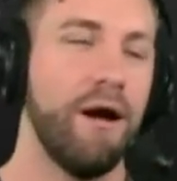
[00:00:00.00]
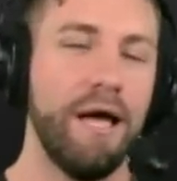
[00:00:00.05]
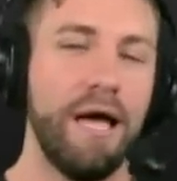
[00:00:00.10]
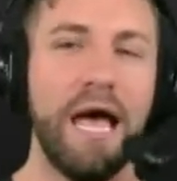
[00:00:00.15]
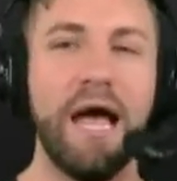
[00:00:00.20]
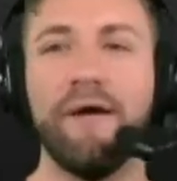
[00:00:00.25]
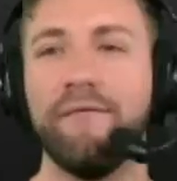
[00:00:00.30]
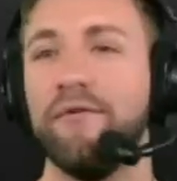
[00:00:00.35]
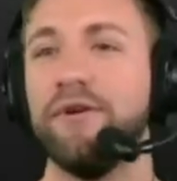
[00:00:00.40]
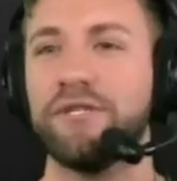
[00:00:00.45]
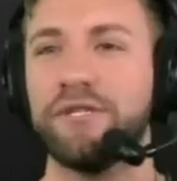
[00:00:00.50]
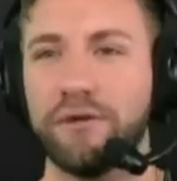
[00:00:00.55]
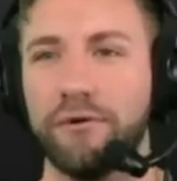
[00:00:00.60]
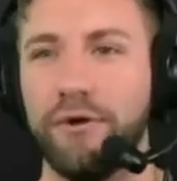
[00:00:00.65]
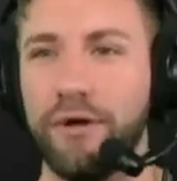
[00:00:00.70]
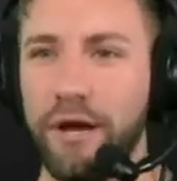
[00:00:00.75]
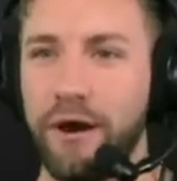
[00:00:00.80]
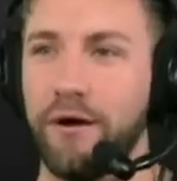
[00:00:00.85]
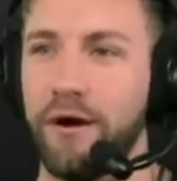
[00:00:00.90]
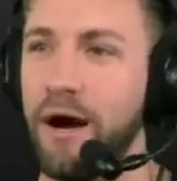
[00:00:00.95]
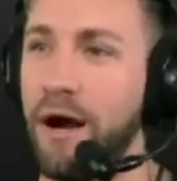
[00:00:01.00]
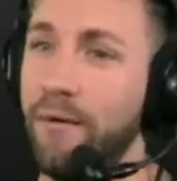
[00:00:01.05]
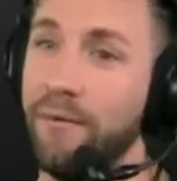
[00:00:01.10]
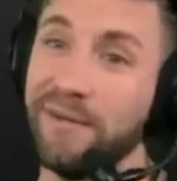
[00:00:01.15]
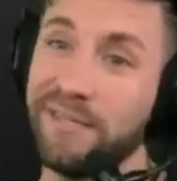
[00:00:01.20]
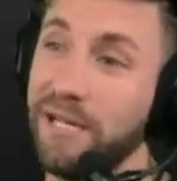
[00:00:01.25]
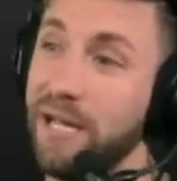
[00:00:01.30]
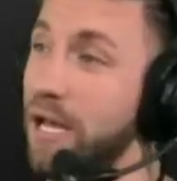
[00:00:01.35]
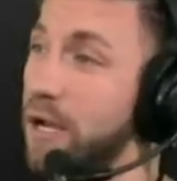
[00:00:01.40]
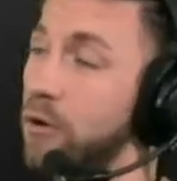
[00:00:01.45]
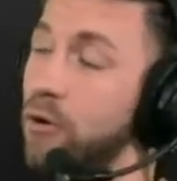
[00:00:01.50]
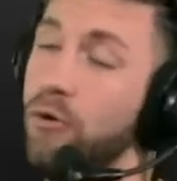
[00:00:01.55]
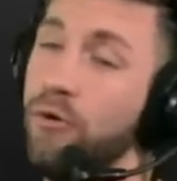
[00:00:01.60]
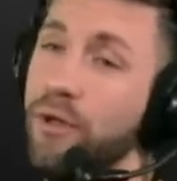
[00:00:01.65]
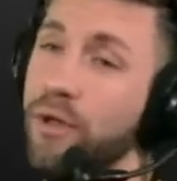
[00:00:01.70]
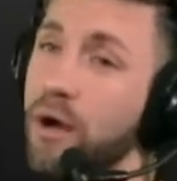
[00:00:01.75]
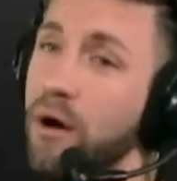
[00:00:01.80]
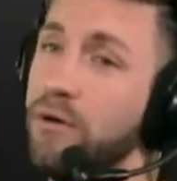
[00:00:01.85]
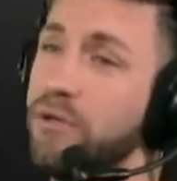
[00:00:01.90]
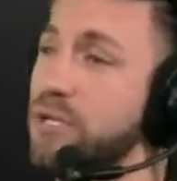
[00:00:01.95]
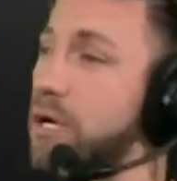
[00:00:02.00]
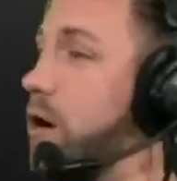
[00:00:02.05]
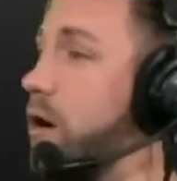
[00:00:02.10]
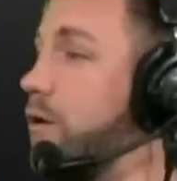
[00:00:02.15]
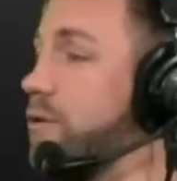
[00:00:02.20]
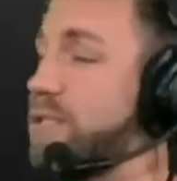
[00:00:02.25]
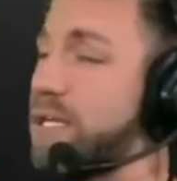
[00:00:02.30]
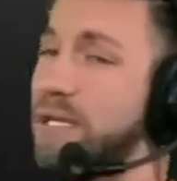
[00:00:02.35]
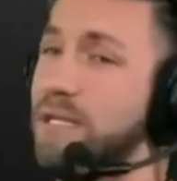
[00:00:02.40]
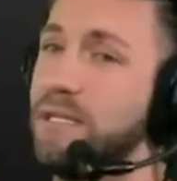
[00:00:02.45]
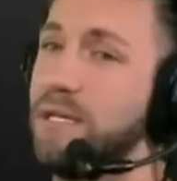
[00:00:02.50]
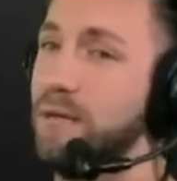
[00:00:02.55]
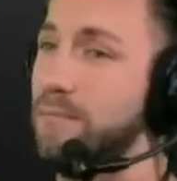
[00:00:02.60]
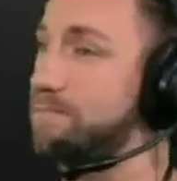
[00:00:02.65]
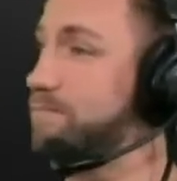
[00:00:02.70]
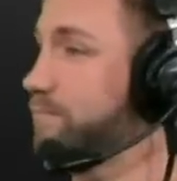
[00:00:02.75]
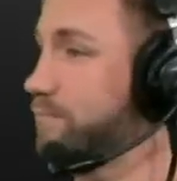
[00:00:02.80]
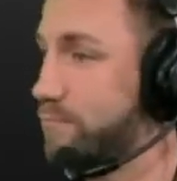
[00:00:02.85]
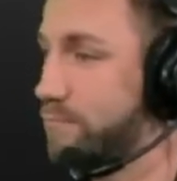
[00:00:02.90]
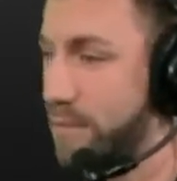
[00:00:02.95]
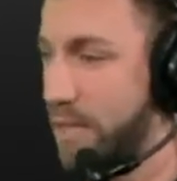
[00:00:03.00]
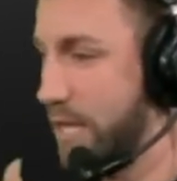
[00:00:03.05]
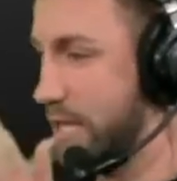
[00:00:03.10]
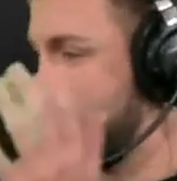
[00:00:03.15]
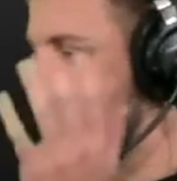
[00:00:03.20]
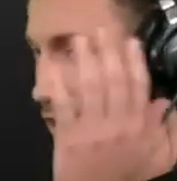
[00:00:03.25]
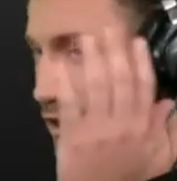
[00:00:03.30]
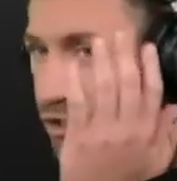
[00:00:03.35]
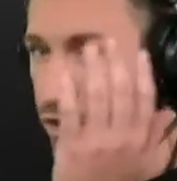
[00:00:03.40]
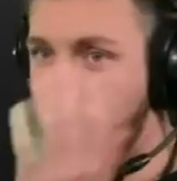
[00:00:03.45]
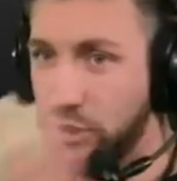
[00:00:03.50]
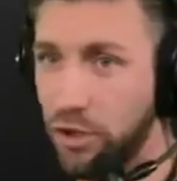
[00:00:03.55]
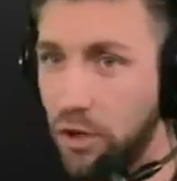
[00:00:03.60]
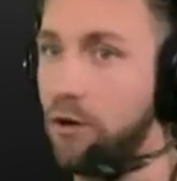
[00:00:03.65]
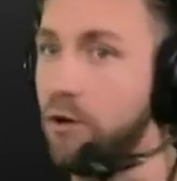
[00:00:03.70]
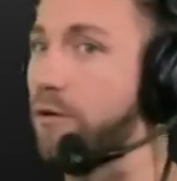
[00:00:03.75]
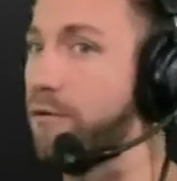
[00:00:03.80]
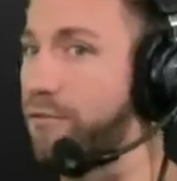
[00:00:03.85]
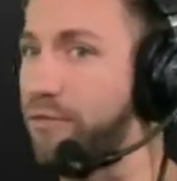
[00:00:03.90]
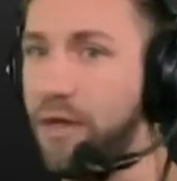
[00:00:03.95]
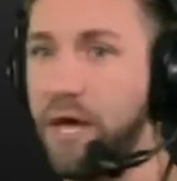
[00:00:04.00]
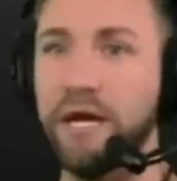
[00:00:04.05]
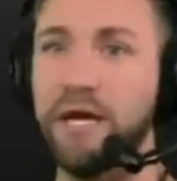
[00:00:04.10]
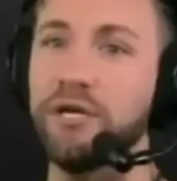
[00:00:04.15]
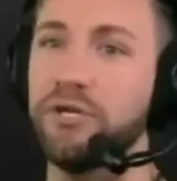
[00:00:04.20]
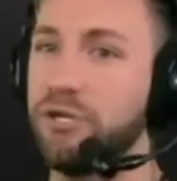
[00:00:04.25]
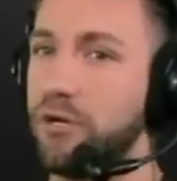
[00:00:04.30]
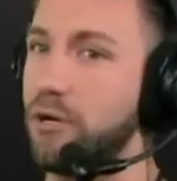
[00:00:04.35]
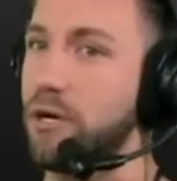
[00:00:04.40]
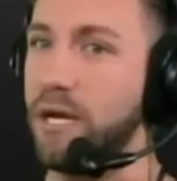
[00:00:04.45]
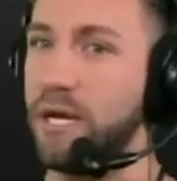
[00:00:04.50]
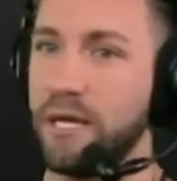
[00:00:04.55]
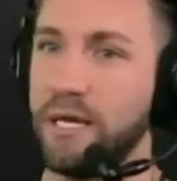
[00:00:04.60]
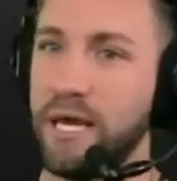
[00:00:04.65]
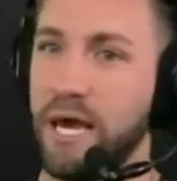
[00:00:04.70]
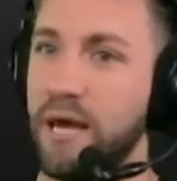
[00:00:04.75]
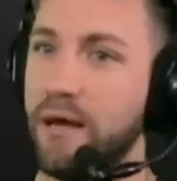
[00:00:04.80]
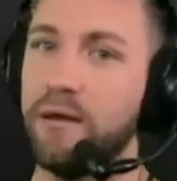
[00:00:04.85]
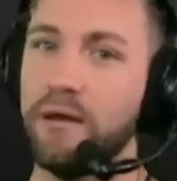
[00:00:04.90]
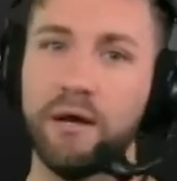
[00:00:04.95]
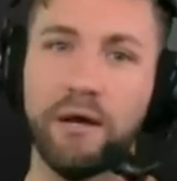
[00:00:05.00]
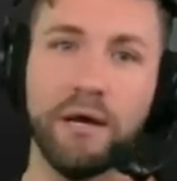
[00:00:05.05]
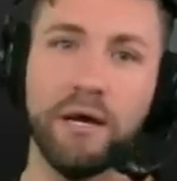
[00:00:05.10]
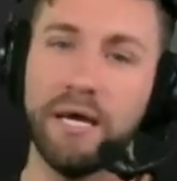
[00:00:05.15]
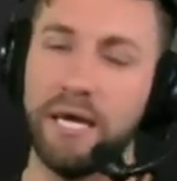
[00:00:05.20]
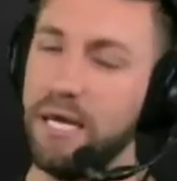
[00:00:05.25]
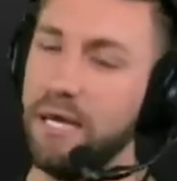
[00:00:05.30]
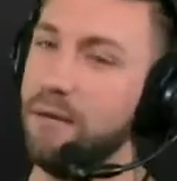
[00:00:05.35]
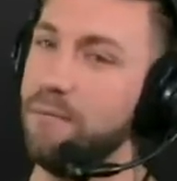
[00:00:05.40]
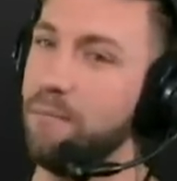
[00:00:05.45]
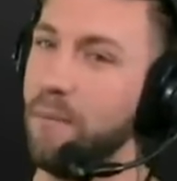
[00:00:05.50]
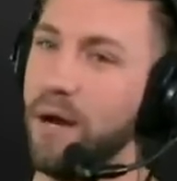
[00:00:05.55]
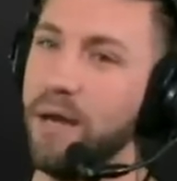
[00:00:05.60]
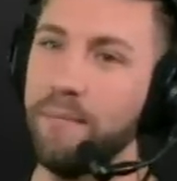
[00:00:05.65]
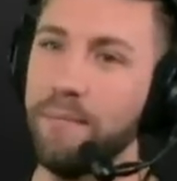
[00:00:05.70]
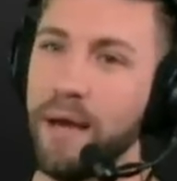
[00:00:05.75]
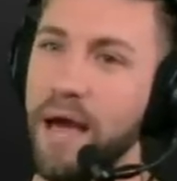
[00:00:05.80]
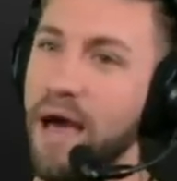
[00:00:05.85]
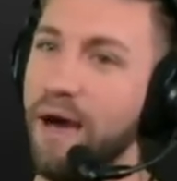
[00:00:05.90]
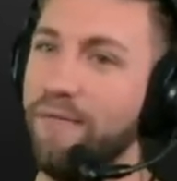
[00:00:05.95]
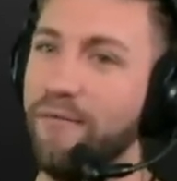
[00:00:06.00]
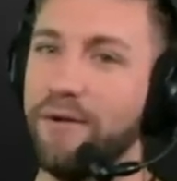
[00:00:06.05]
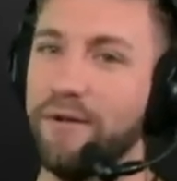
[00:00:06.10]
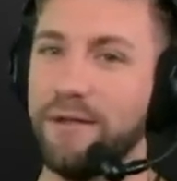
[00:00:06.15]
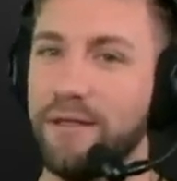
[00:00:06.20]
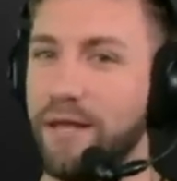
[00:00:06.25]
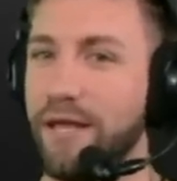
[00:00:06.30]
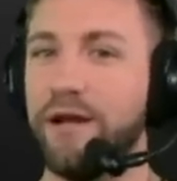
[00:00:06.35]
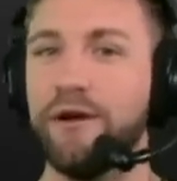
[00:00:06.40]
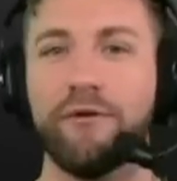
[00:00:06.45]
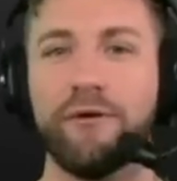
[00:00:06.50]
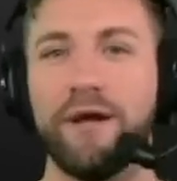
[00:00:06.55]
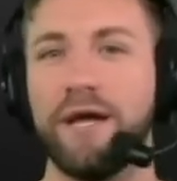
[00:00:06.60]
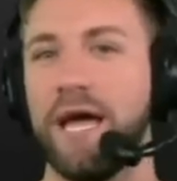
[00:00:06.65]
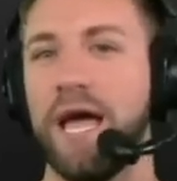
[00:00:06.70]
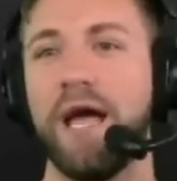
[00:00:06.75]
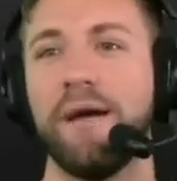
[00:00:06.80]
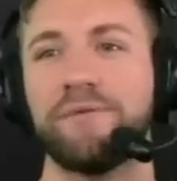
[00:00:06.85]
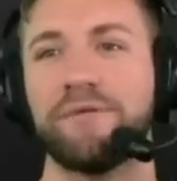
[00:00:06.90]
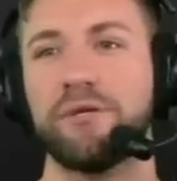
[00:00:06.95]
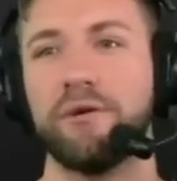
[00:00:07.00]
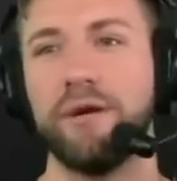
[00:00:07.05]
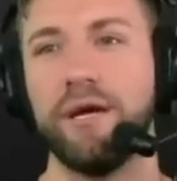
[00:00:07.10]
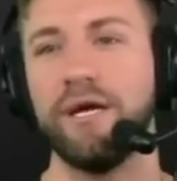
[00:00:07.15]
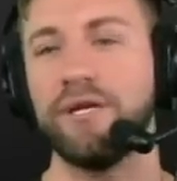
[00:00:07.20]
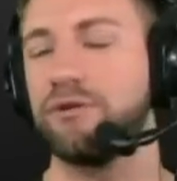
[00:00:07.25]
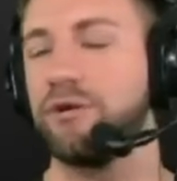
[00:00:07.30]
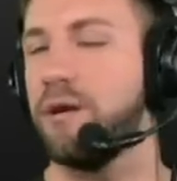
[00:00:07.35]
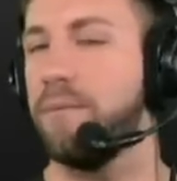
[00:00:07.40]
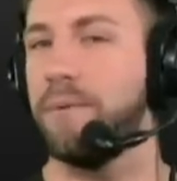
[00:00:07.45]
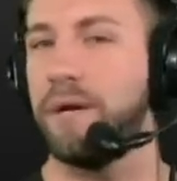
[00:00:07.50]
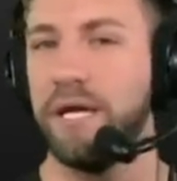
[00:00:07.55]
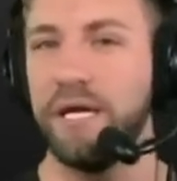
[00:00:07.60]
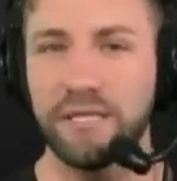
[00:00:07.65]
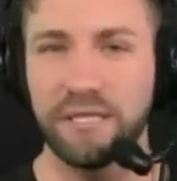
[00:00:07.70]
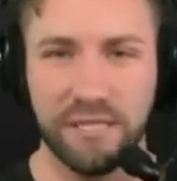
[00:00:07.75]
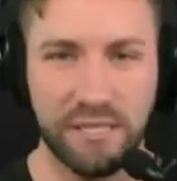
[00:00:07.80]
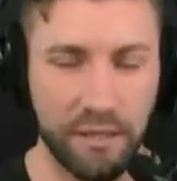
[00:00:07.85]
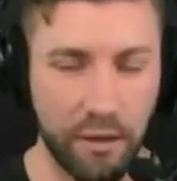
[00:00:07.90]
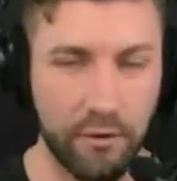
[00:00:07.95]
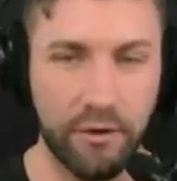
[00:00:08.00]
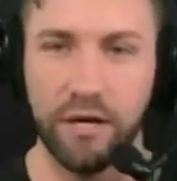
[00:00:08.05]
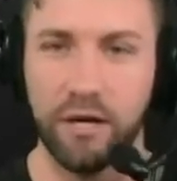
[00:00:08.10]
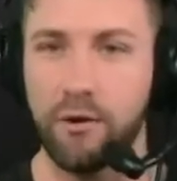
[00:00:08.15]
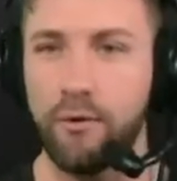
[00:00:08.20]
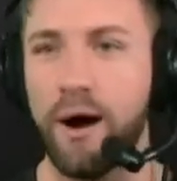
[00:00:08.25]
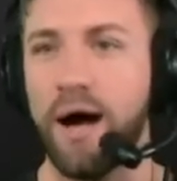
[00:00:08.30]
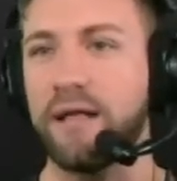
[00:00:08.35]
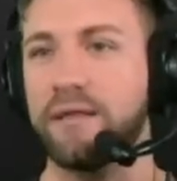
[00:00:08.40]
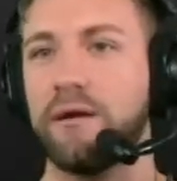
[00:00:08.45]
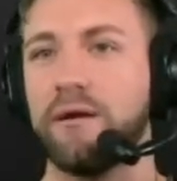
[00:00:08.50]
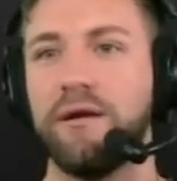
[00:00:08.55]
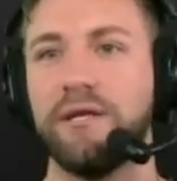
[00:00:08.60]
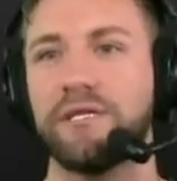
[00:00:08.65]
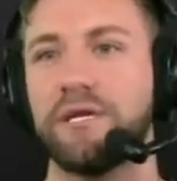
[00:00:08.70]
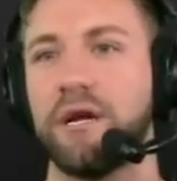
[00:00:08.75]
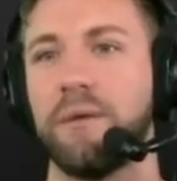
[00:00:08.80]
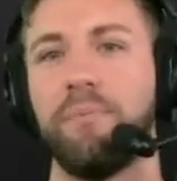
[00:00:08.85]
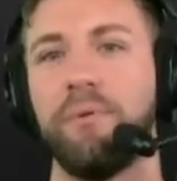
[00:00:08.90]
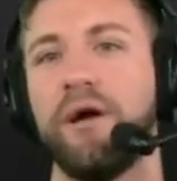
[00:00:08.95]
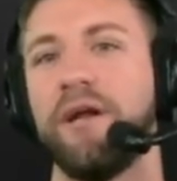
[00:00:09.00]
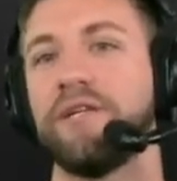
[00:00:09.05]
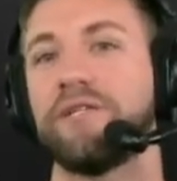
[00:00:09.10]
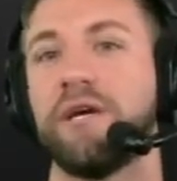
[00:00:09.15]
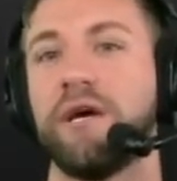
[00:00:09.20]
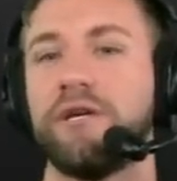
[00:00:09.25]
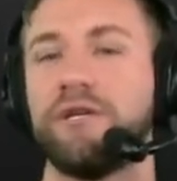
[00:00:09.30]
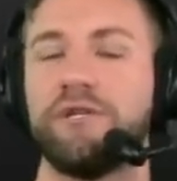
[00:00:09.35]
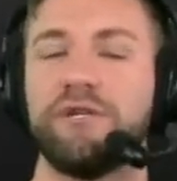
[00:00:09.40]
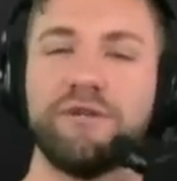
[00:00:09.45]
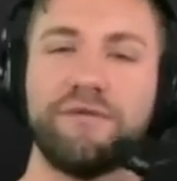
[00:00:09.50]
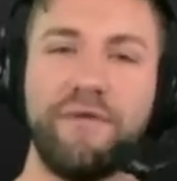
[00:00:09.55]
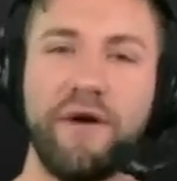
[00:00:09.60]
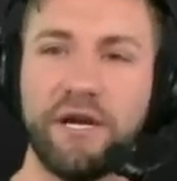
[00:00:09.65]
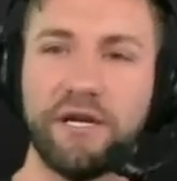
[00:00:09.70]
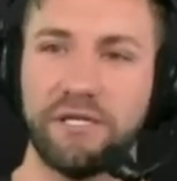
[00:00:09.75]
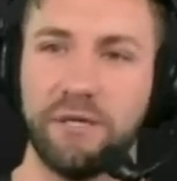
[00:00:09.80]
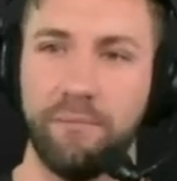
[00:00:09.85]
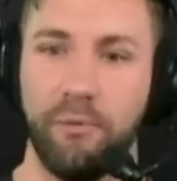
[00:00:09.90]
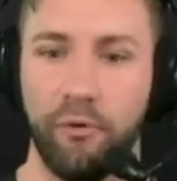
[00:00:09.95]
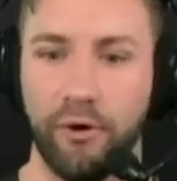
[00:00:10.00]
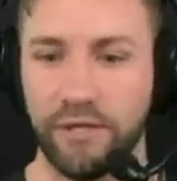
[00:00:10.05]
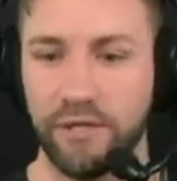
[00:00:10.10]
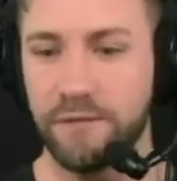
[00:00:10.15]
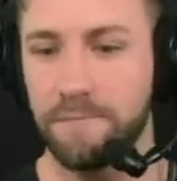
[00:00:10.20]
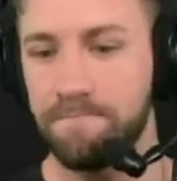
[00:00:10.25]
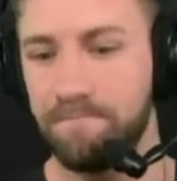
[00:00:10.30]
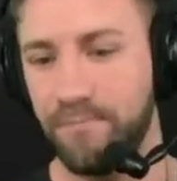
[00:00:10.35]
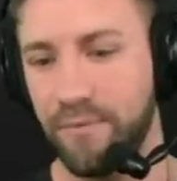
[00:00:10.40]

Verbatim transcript: every single year I was like, Julio Jones is, is a sure thing as you're going to get. He might have a lingering hamstring injury, but he's still going to go out there and he's going to play and he's going to get you his fantasy points.